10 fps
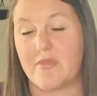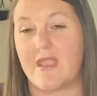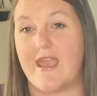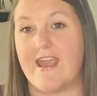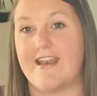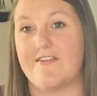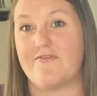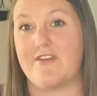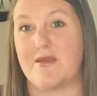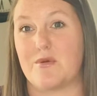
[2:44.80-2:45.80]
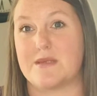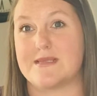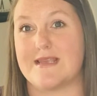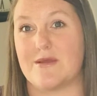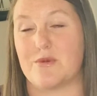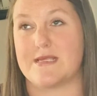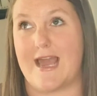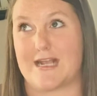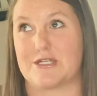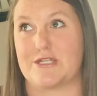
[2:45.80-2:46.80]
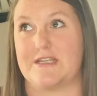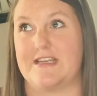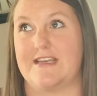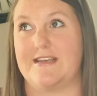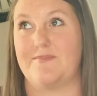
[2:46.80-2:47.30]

And if it was actually